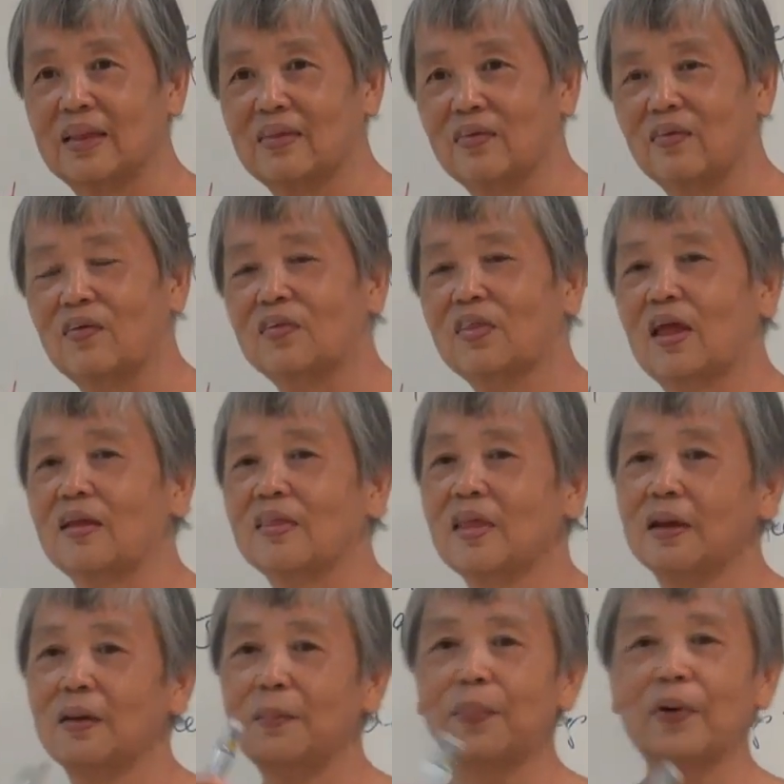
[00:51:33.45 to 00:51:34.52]
so you can
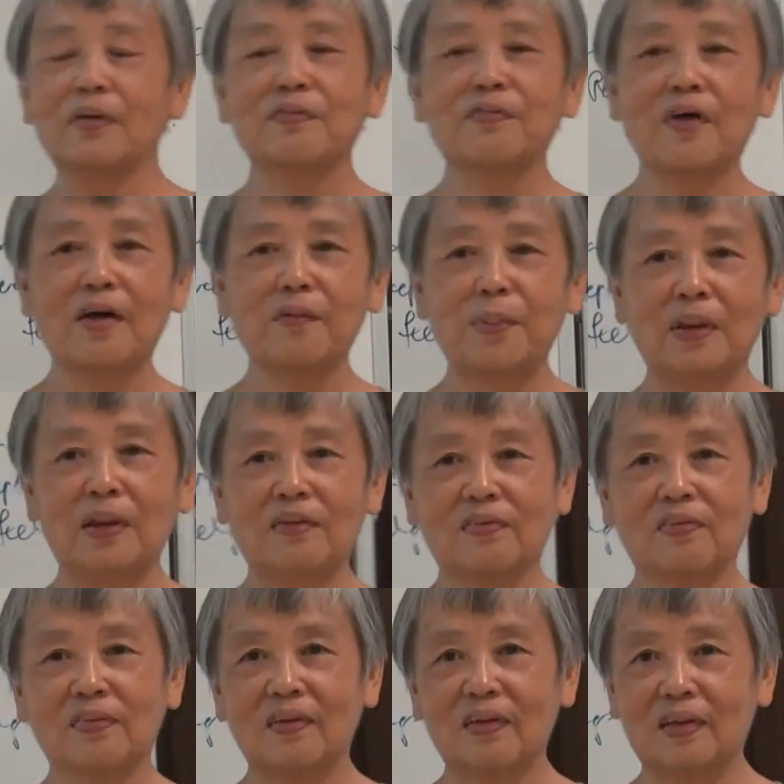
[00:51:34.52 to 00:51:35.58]
take a break 5
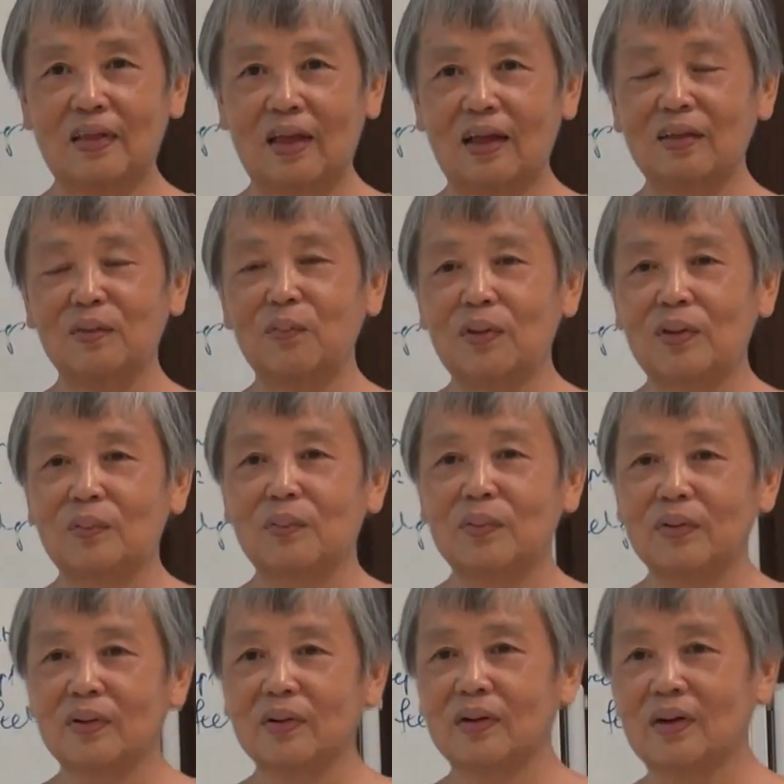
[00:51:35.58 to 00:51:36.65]
minutes, then we
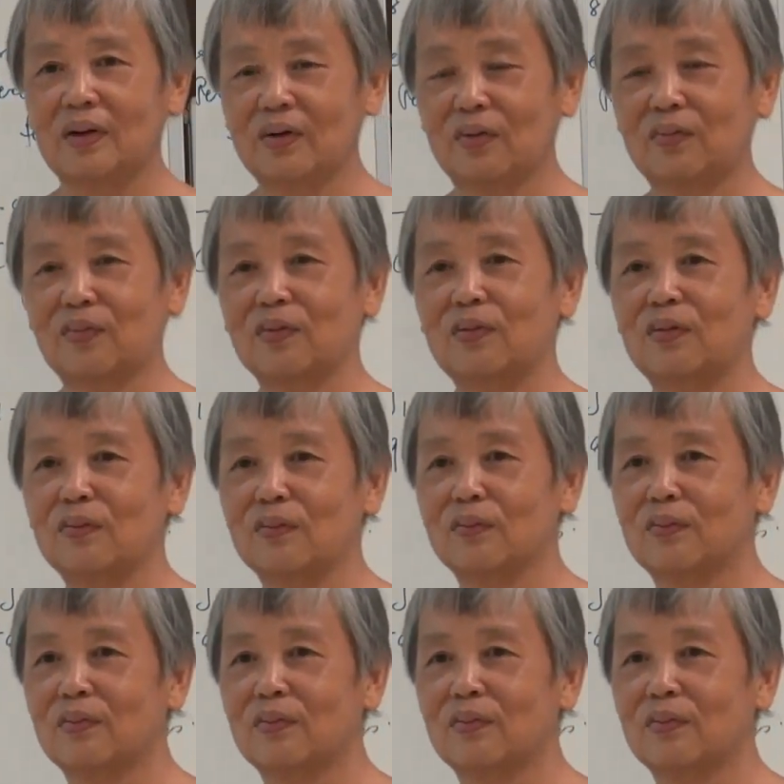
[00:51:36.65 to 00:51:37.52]
will continue.